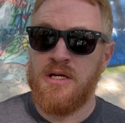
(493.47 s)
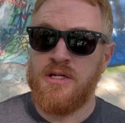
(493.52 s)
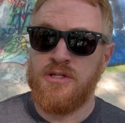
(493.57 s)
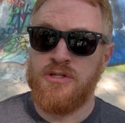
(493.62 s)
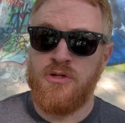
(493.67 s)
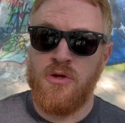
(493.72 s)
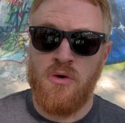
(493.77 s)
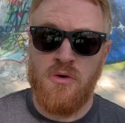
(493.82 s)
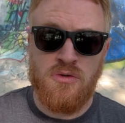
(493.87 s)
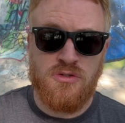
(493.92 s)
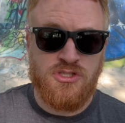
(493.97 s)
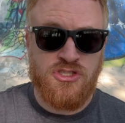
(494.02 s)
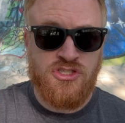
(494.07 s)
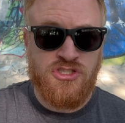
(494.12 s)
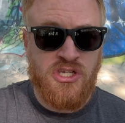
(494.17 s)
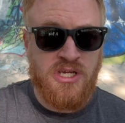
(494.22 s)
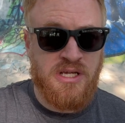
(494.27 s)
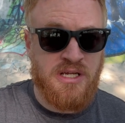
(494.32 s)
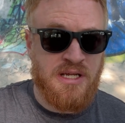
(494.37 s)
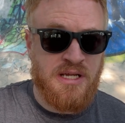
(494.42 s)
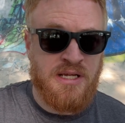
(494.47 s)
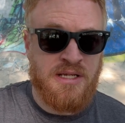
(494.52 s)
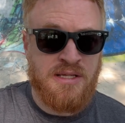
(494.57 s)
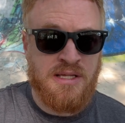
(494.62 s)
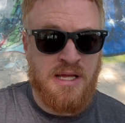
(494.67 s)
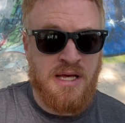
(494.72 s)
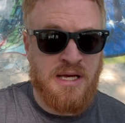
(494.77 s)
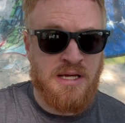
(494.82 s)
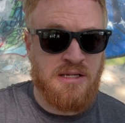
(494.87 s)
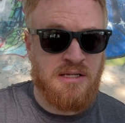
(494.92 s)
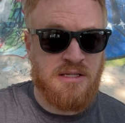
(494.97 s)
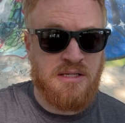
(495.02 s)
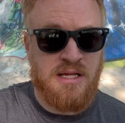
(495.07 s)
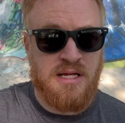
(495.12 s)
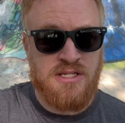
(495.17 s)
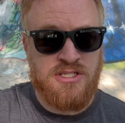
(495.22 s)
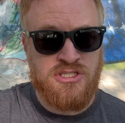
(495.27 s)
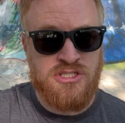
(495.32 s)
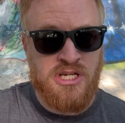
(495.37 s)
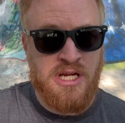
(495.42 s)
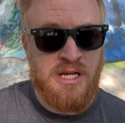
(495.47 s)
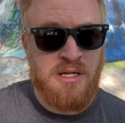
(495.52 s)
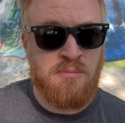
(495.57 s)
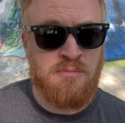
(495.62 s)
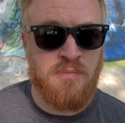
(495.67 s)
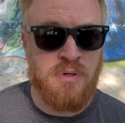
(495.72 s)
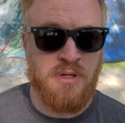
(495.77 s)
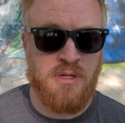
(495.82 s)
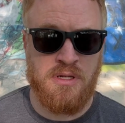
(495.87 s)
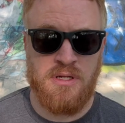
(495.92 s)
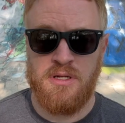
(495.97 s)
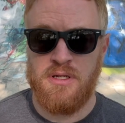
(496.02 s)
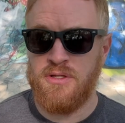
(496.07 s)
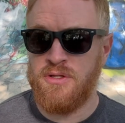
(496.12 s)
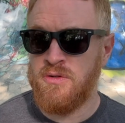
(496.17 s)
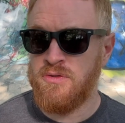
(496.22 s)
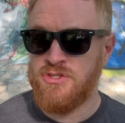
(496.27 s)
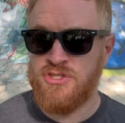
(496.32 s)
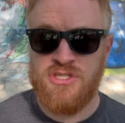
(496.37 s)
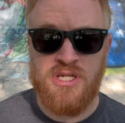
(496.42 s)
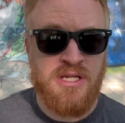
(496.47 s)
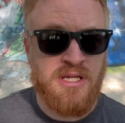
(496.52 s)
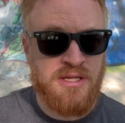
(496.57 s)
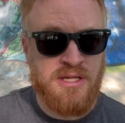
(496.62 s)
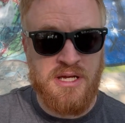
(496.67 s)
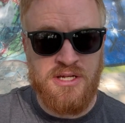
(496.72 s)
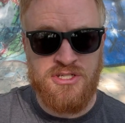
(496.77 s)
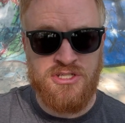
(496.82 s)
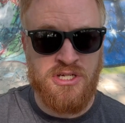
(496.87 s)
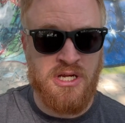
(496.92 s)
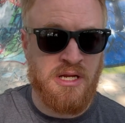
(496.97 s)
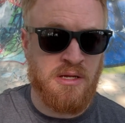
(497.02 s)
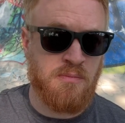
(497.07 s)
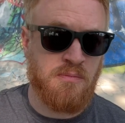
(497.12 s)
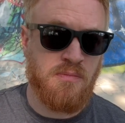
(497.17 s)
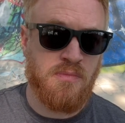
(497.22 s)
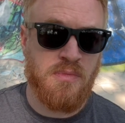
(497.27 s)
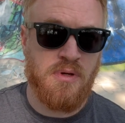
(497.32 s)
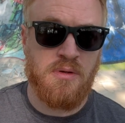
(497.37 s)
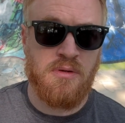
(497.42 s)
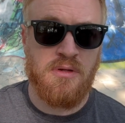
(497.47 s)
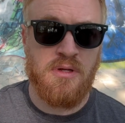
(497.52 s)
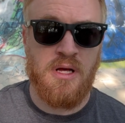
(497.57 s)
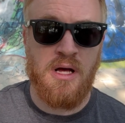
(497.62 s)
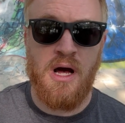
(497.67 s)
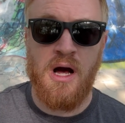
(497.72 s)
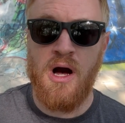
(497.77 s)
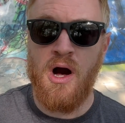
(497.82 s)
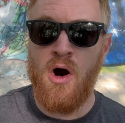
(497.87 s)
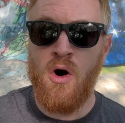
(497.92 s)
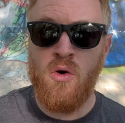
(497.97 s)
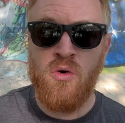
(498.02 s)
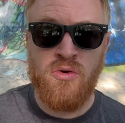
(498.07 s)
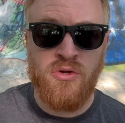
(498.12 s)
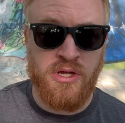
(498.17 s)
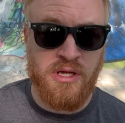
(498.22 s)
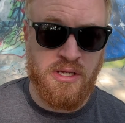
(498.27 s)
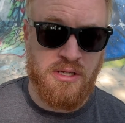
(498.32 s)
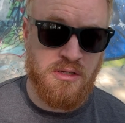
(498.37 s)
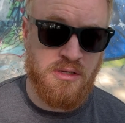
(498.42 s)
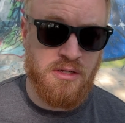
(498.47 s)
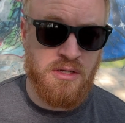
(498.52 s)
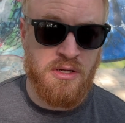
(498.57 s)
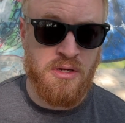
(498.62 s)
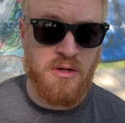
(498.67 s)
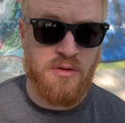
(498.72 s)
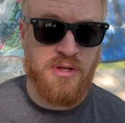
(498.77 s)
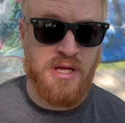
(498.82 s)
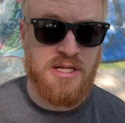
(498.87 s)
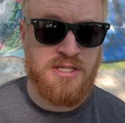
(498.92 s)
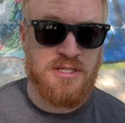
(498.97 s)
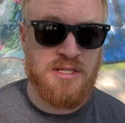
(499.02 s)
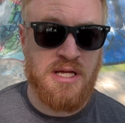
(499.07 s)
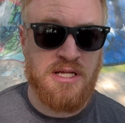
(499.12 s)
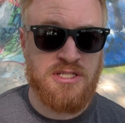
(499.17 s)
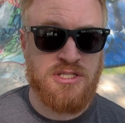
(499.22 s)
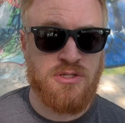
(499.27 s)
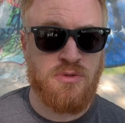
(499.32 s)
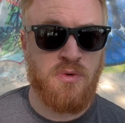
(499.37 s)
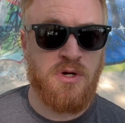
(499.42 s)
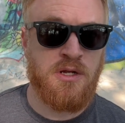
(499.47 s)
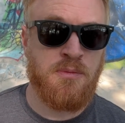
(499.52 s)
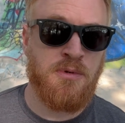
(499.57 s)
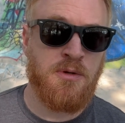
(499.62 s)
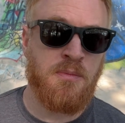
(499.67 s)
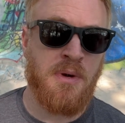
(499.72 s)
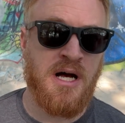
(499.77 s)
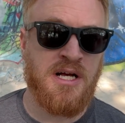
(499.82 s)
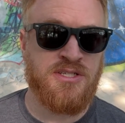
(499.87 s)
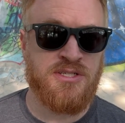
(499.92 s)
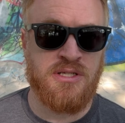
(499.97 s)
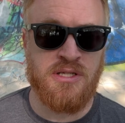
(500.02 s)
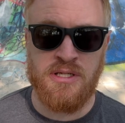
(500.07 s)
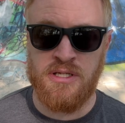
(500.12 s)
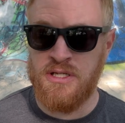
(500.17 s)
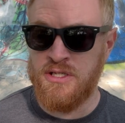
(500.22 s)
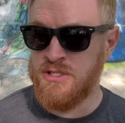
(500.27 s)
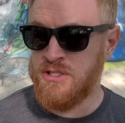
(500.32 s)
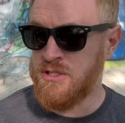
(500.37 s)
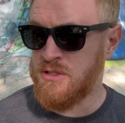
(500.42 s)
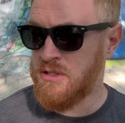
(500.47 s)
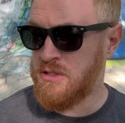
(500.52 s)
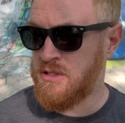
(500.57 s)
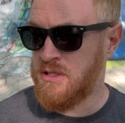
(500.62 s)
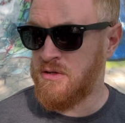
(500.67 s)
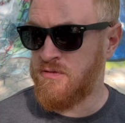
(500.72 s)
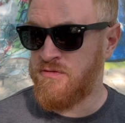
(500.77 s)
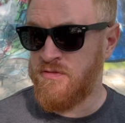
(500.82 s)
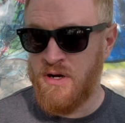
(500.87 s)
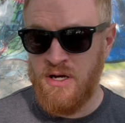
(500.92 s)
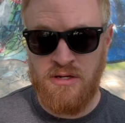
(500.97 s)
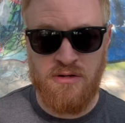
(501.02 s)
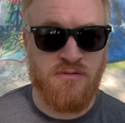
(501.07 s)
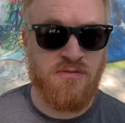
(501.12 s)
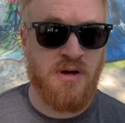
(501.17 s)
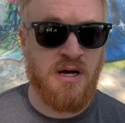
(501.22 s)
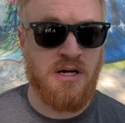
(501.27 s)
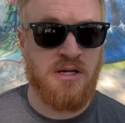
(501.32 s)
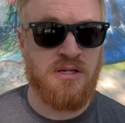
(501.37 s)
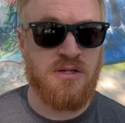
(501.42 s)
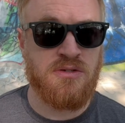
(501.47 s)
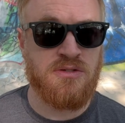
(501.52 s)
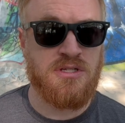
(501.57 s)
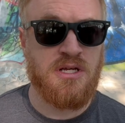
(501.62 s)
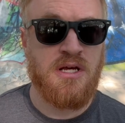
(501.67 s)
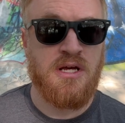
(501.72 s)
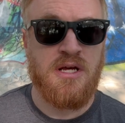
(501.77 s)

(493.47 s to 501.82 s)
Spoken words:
don't sit in that shame. Don't sit in that shame. Own it. That's the way to be masculine, is to define your values,